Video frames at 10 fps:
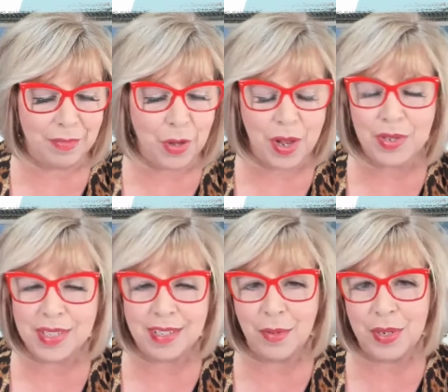
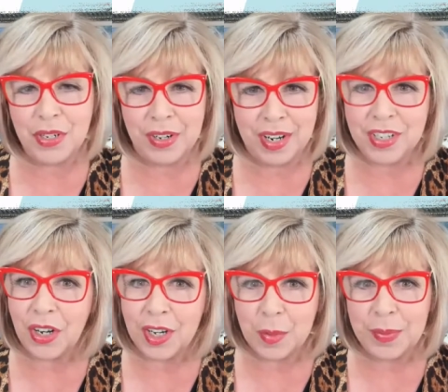photos when you're in a
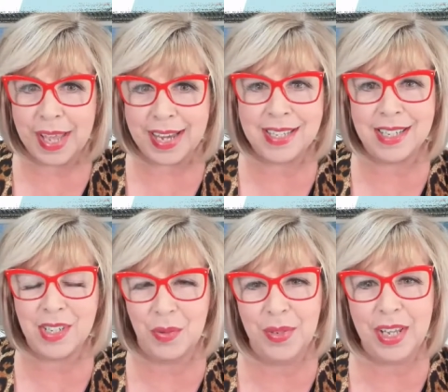darker place.
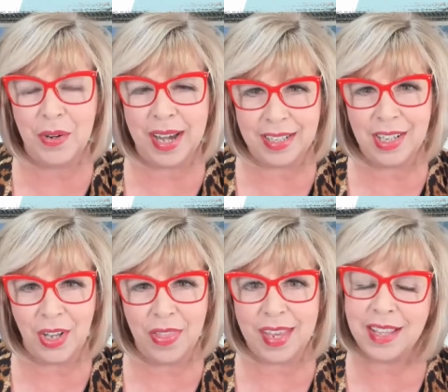It's a really great
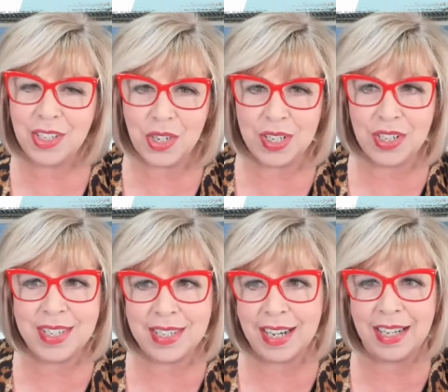little thing that you could
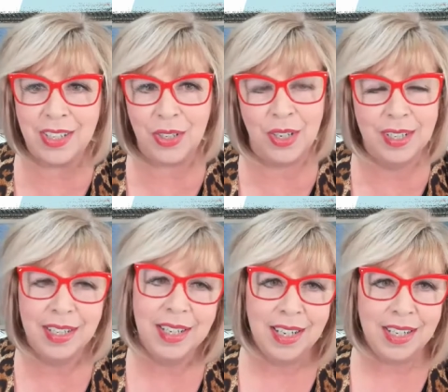just stick in your
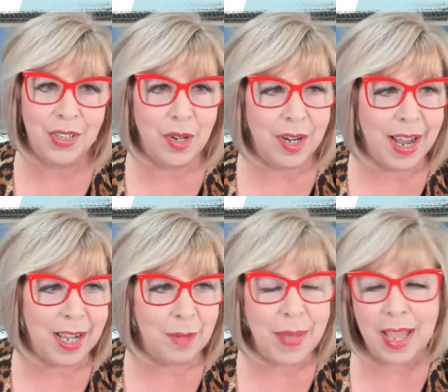
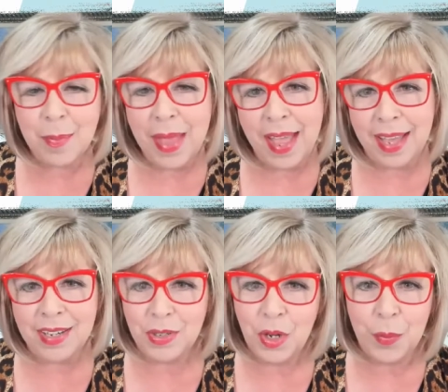
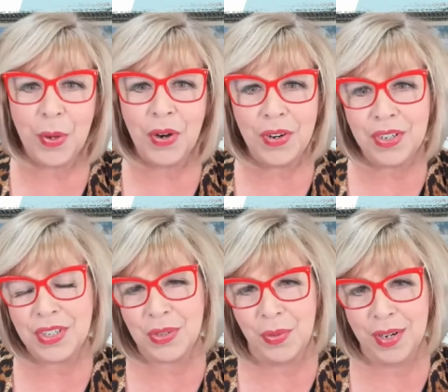backpack or your
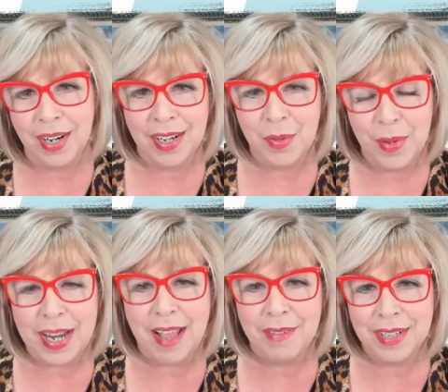purse or
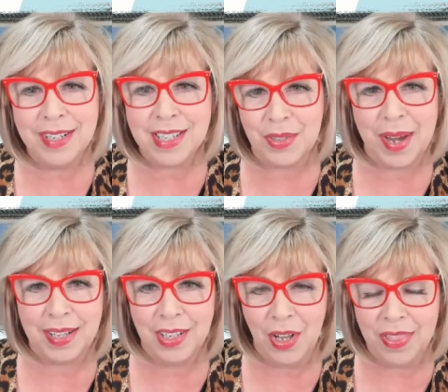whatever. It's a
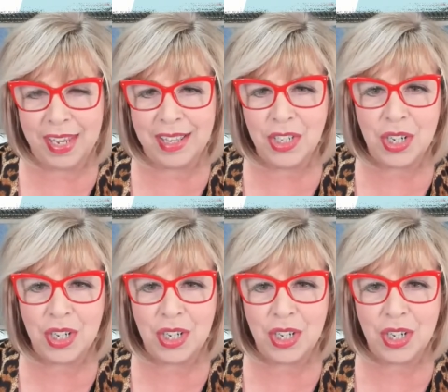great little thing